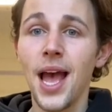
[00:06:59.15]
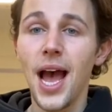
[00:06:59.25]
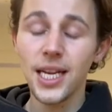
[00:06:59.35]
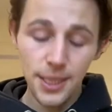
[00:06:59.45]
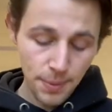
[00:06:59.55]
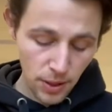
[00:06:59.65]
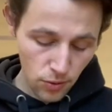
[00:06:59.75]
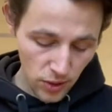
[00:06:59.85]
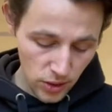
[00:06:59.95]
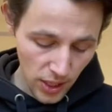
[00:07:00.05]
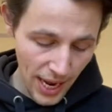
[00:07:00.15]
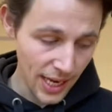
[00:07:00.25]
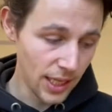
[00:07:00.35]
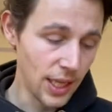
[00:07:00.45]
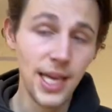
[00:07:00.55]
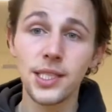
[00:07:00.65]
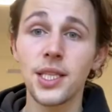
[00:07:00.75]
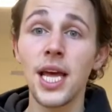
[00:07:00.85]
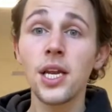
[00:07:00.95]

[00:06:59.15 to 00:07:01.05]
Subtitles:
A typical Read, Write, Ink lesson then